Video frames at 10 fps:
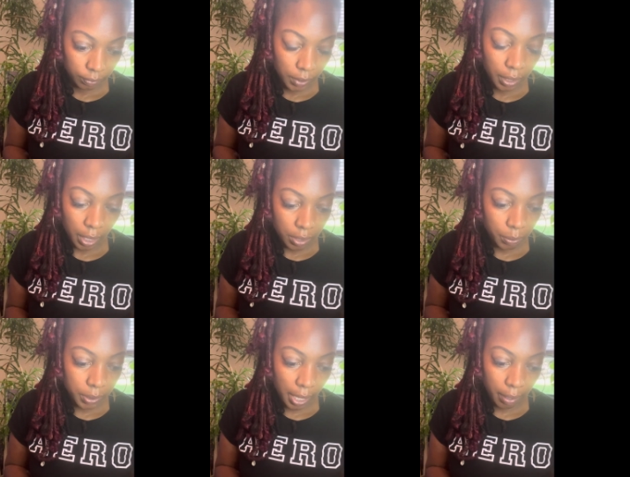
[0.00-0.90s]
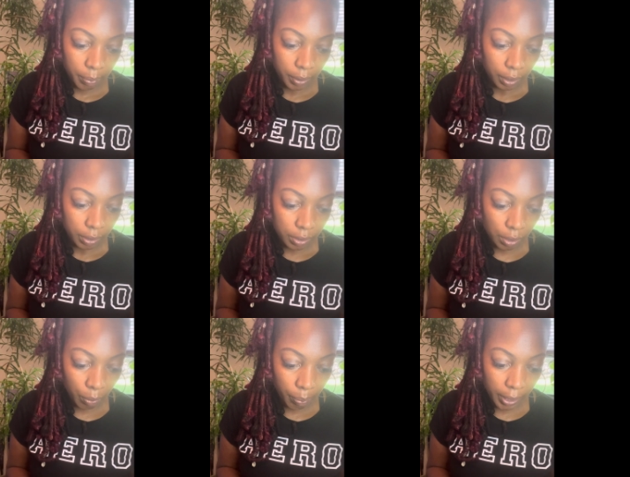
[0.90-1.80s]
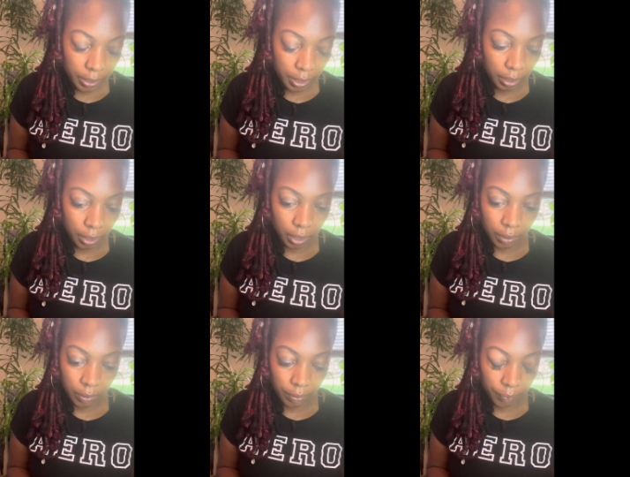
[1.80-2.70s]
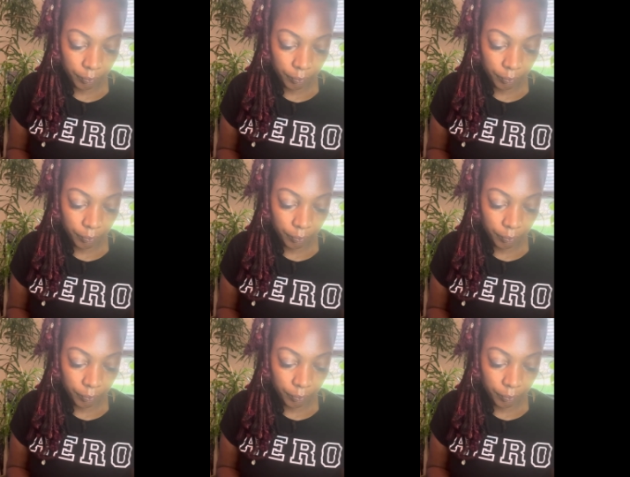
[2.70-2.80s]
And that's what's happening. So basically,